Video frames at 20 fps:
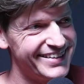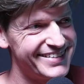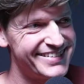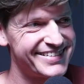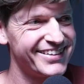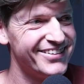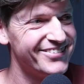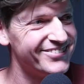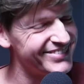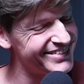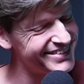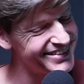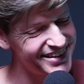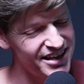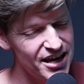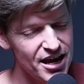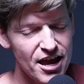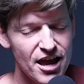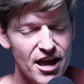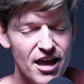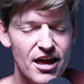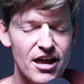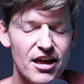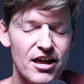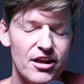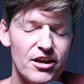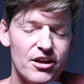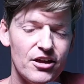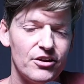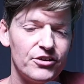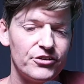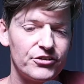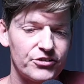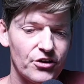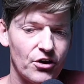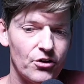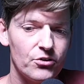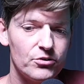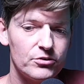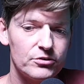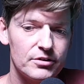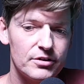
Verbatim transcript: and so, mm. so